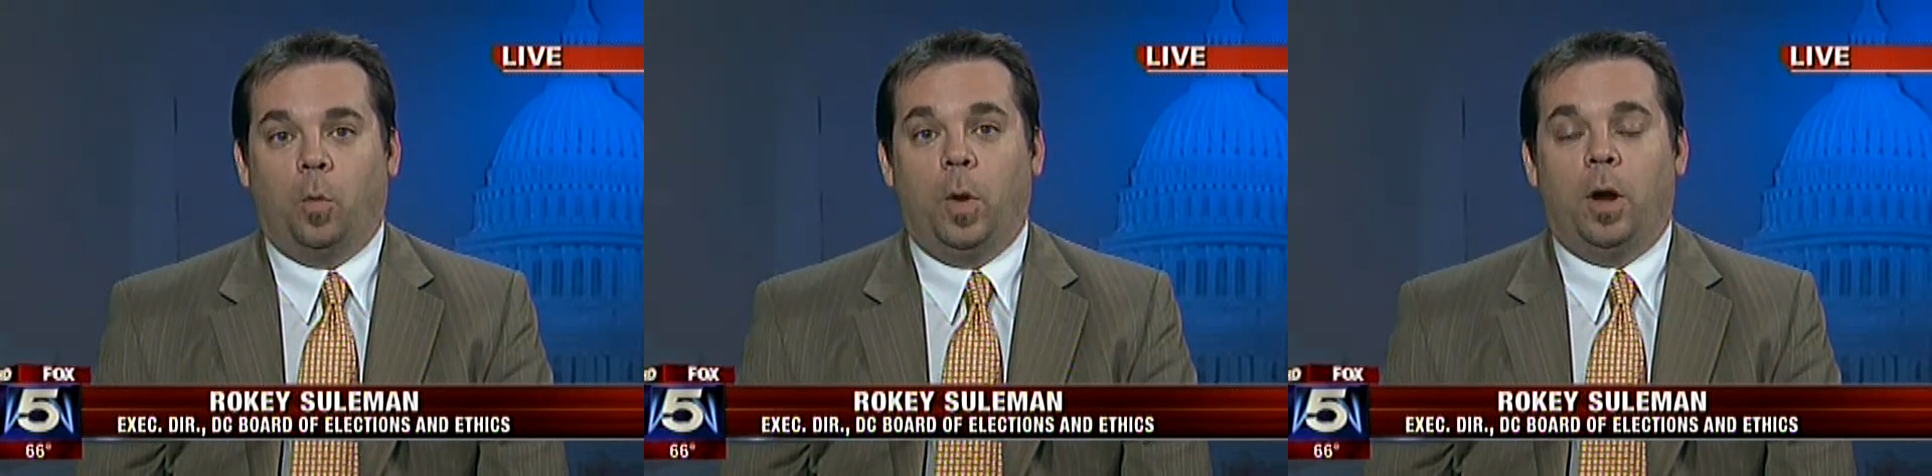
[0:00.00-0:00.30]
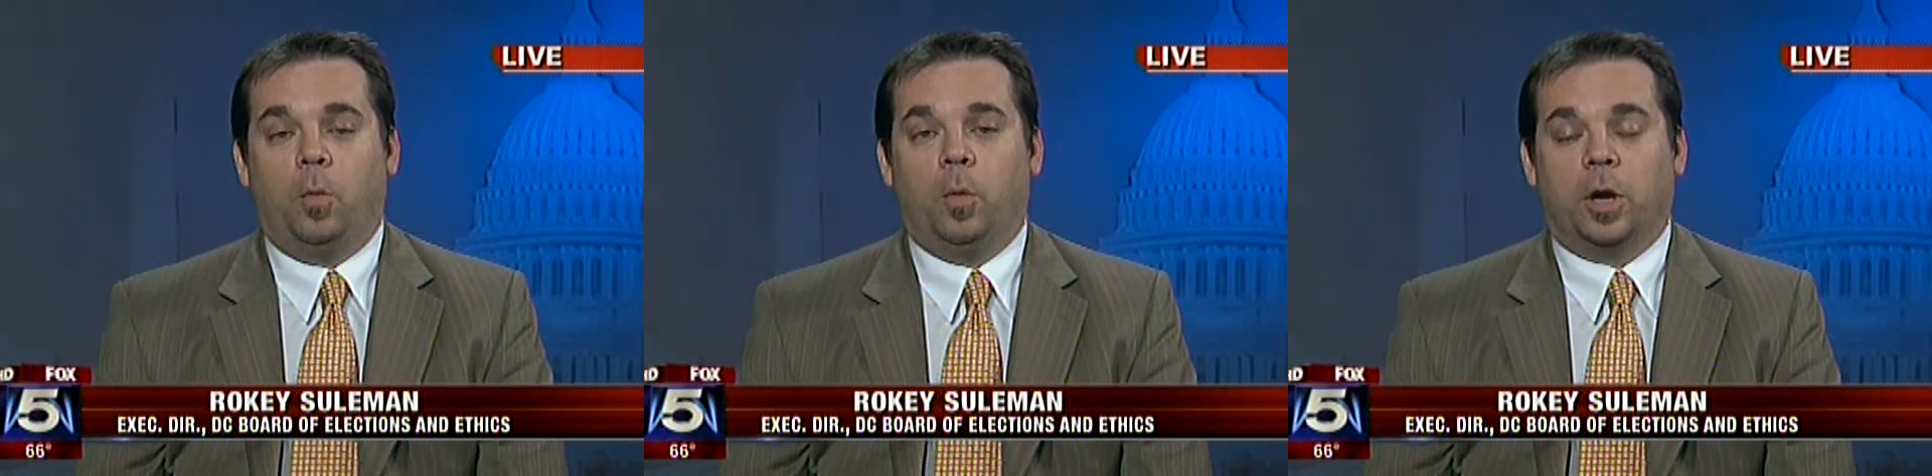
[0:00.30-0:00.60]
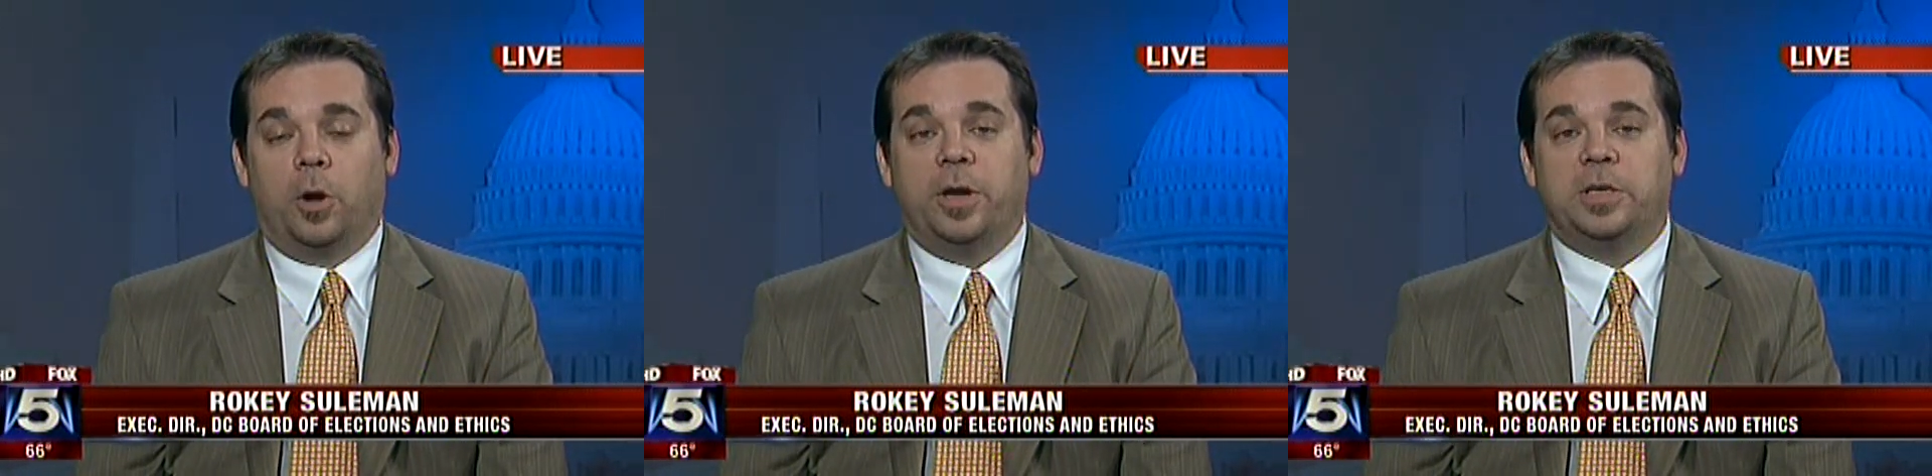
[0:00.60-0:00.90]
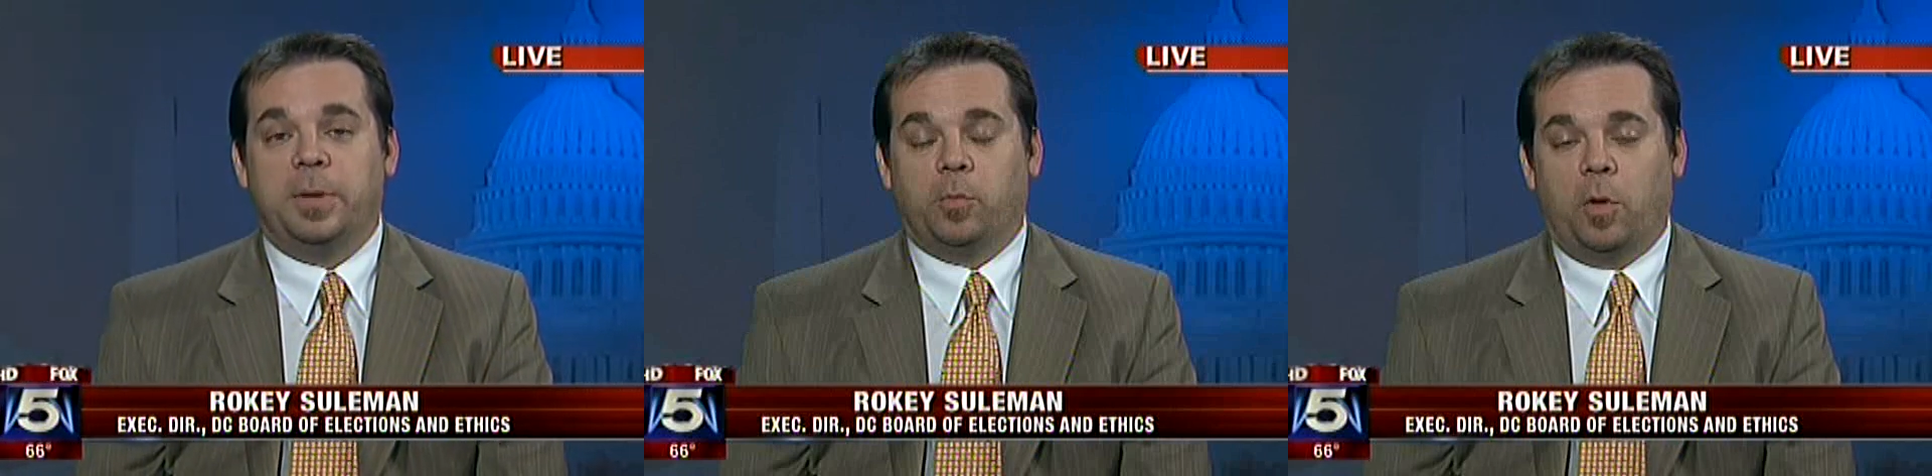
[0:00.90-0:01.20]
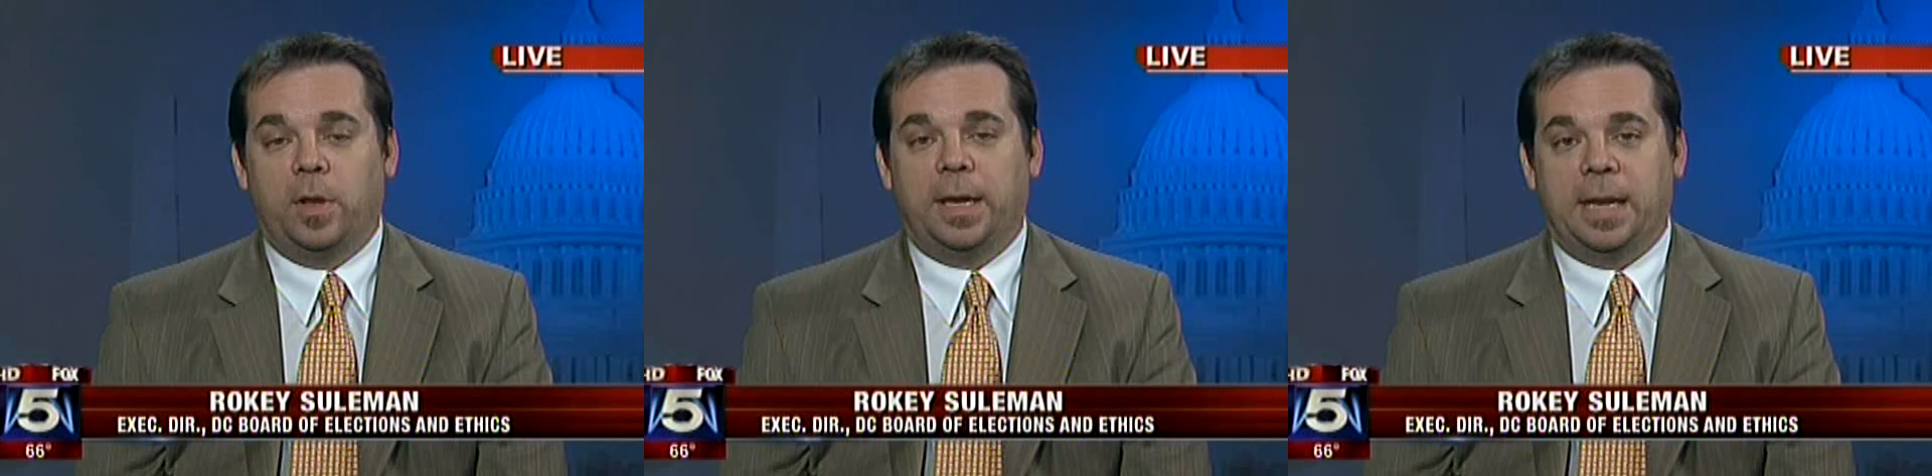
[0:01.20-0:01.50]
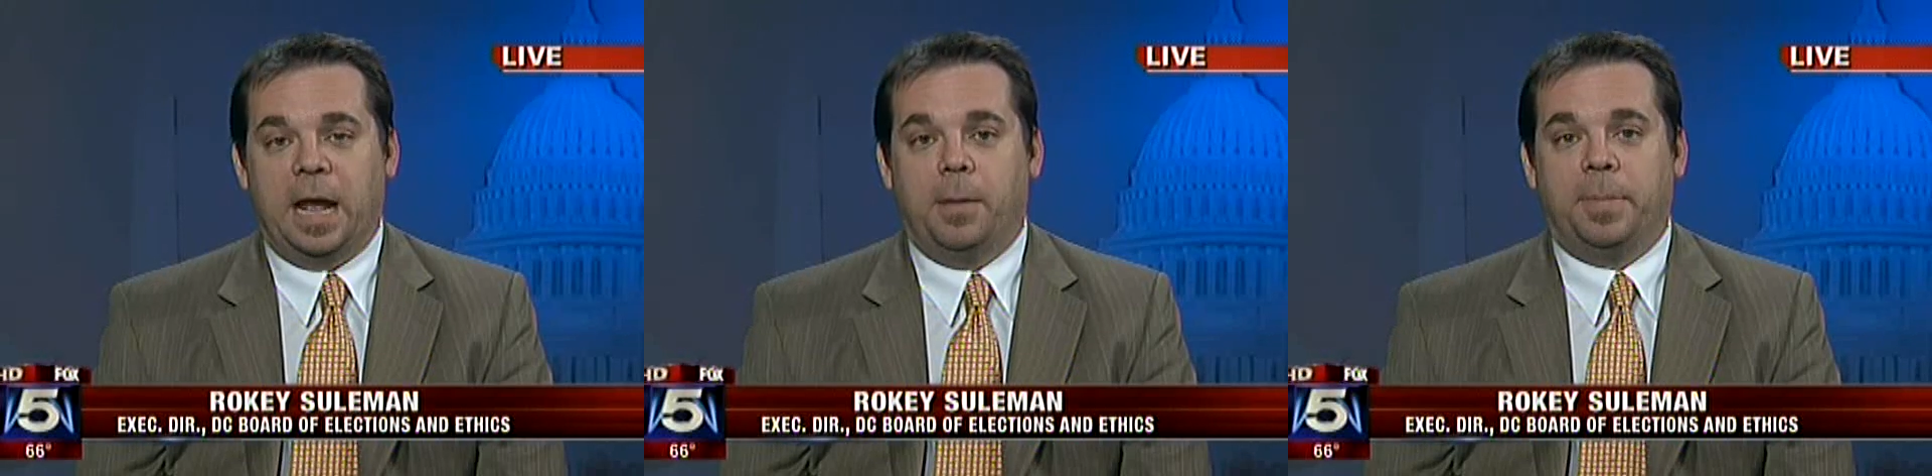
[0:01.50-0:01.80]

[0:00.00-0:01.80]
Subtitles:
Well, we're going to be rolling it out,